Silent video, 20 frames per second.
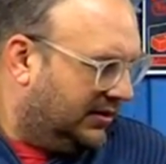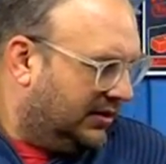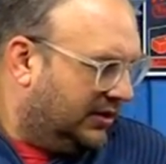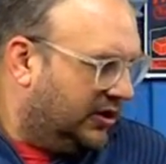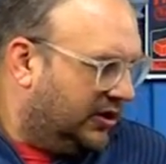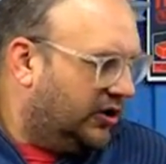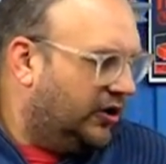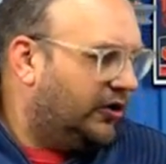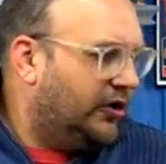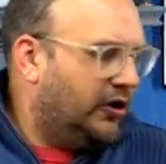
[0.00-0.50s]

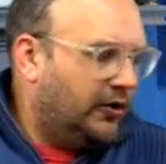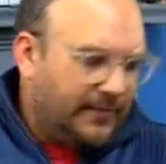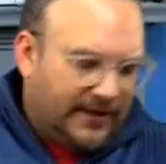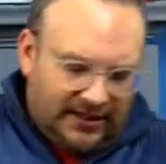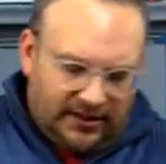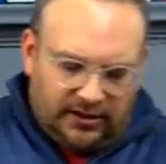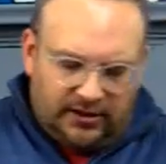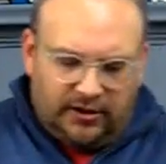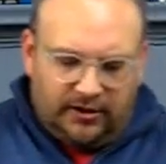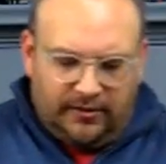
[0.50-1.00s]
Don't know about
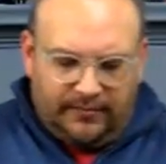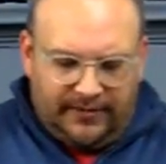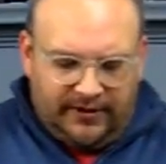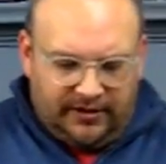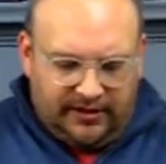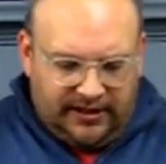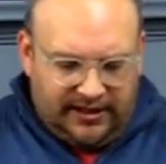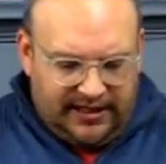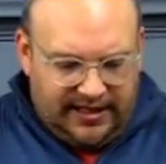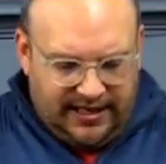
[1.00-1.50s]
the
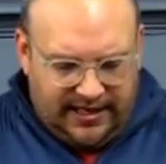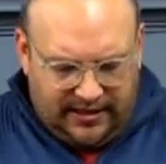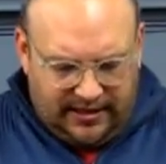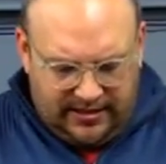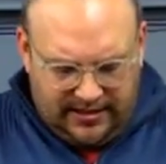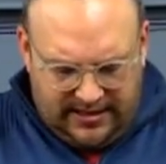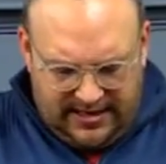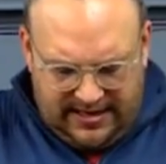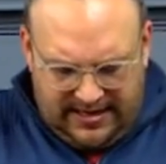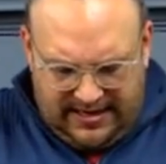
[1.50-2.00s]
durability. Yeah.
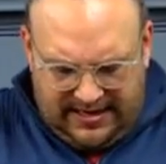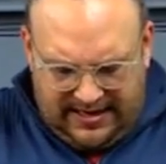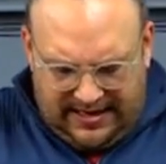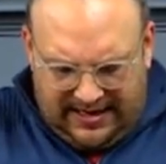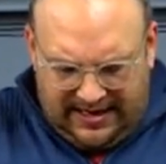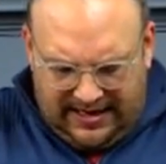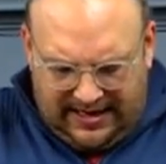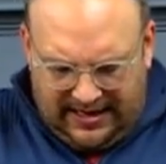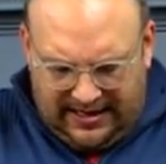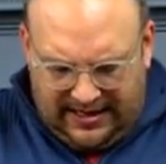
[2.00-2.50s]

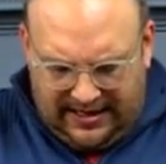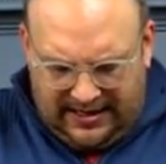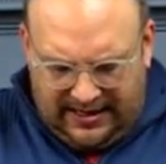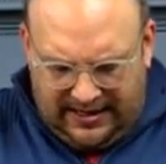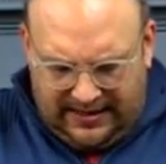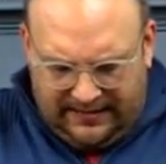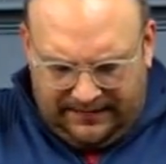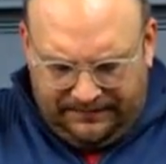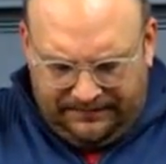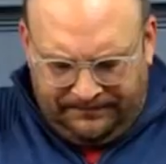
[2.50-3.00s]

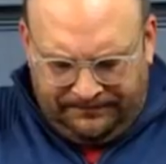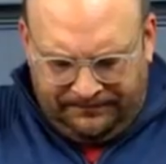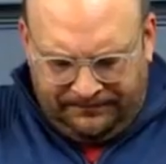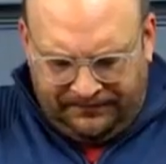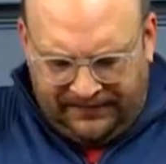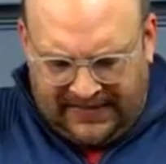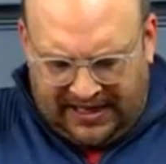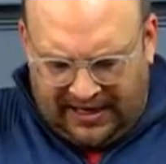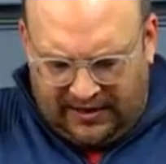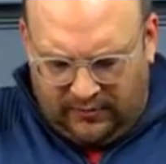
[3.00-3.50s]
Um,
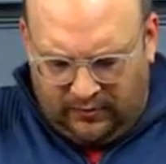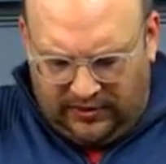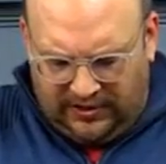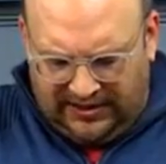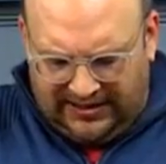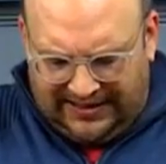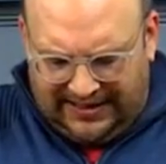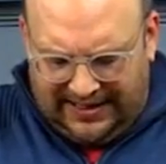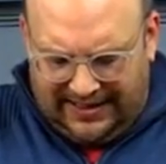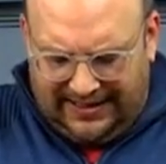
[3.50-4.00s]
I will
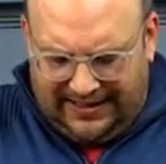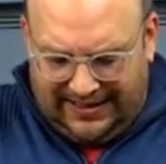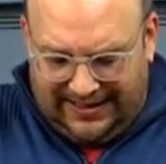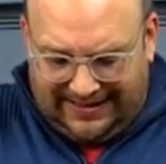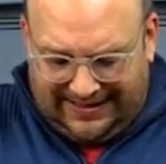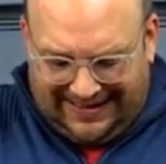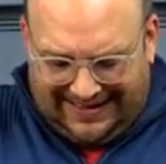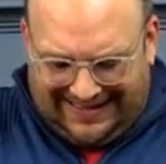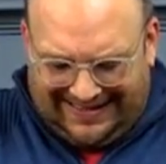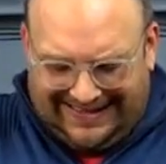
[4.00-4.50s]
say this.
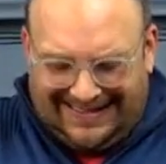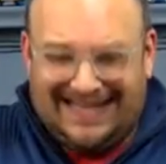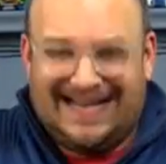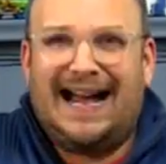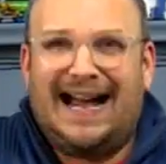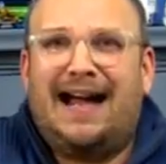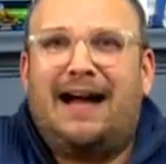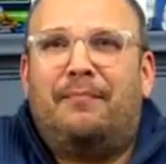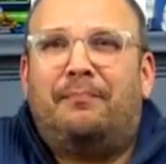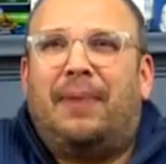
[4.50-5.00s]
It's
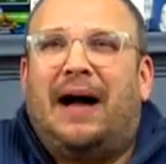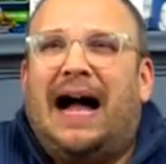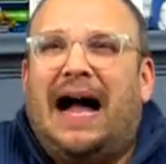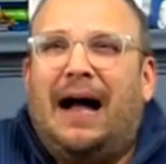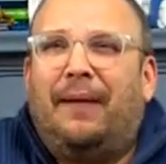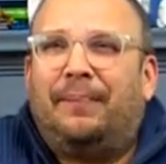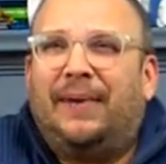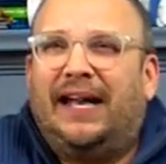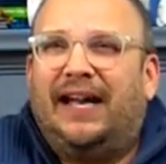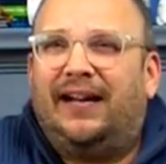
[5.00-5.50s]
not
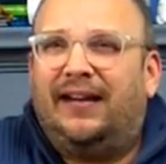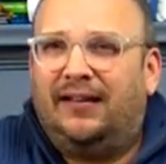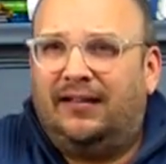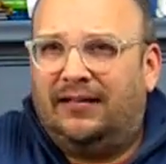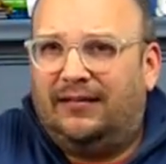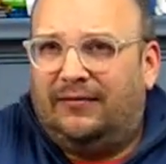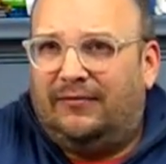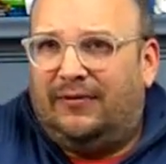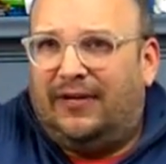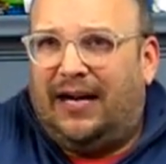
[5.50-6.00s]
popping
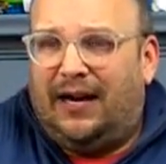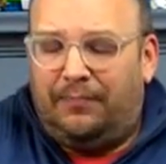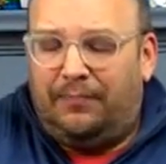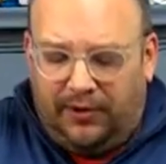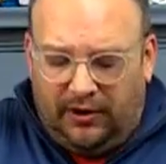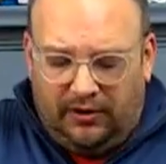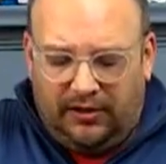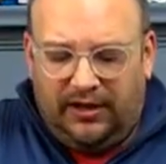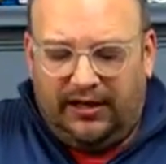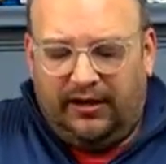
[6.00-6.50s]
when I
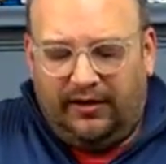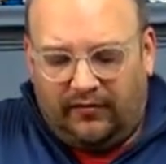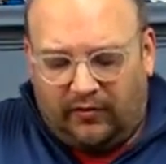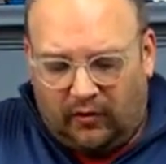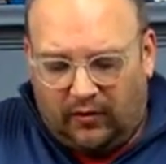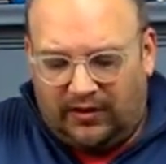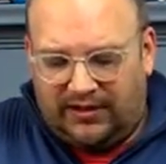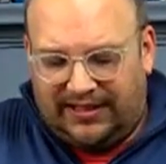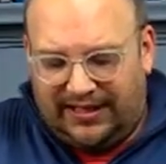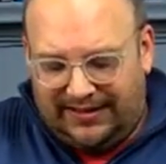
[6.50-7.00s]
pull it, of
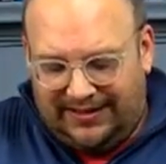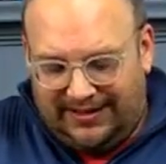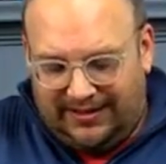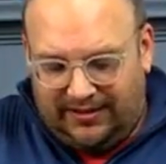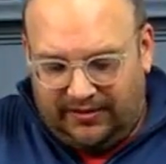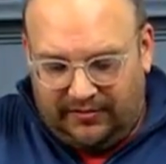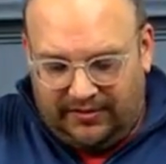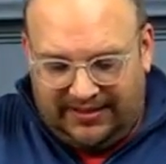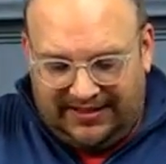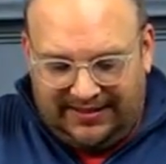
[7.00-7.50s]
course I did
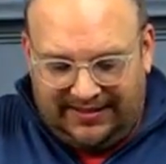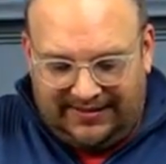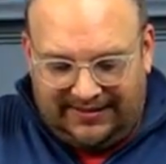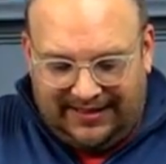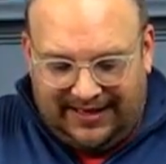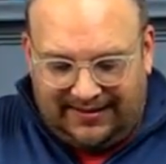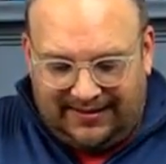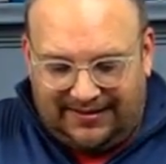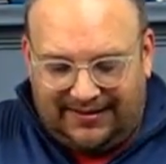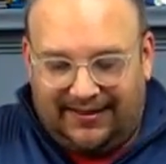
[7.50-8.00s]
do a
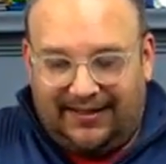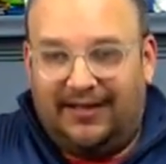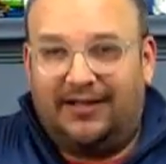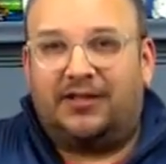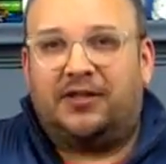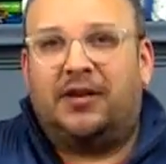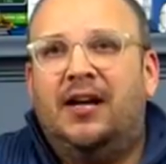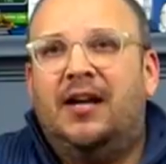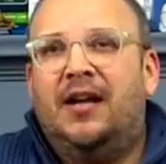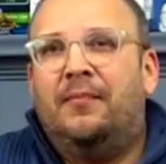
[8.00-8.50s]
zigzag stitch,
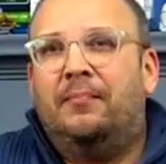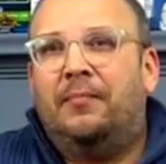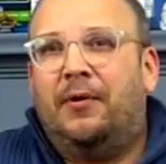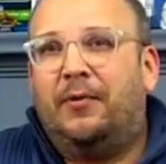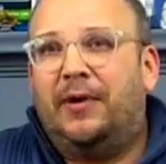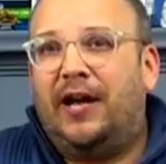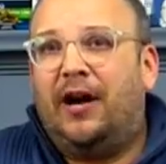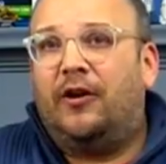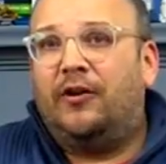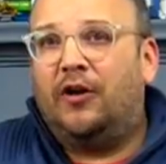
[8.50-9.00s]
but
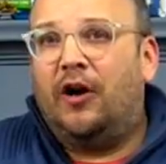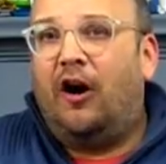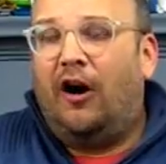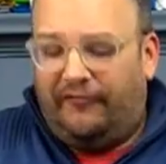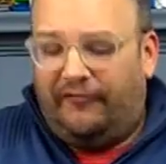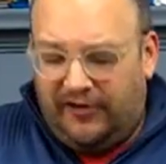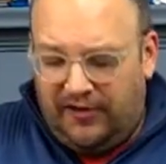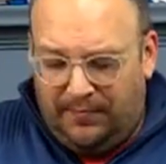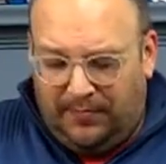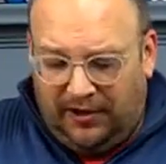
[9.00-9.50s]
we all know
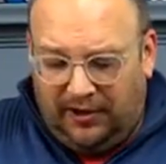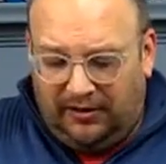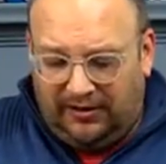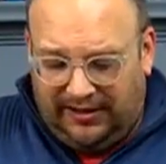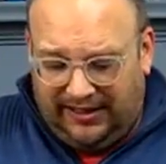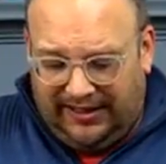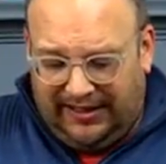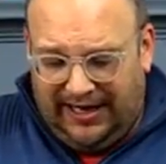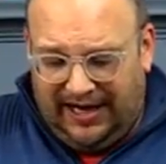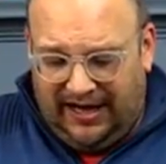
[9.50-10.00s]
if you pull it
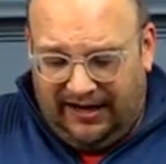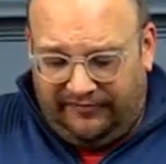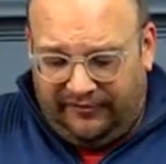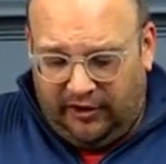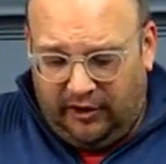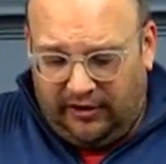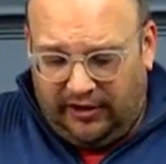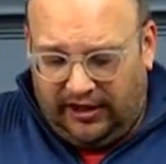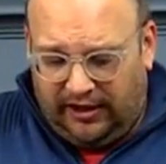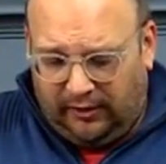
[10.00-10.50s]
enough,
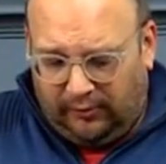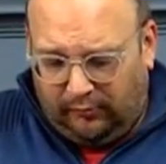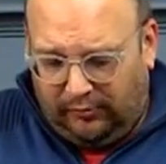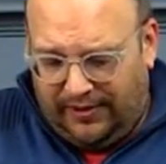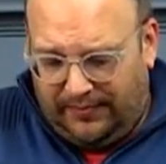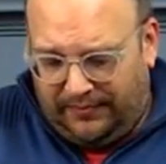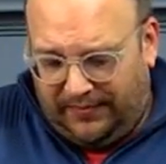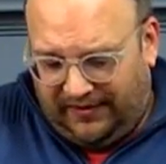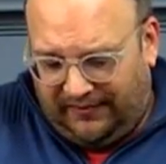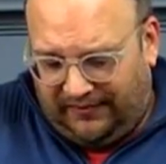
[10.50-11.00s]
you're gonna
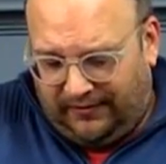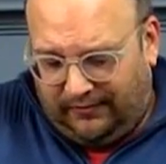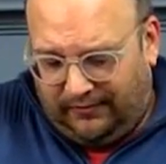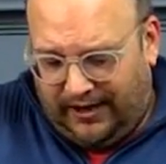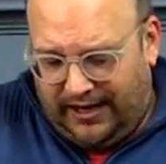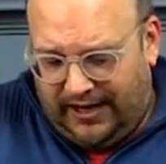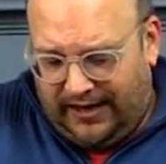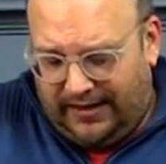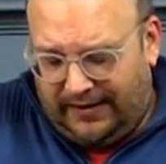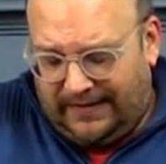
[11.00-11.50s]
rip the
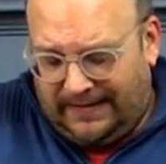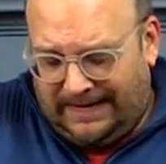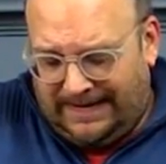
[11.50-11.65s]
thread.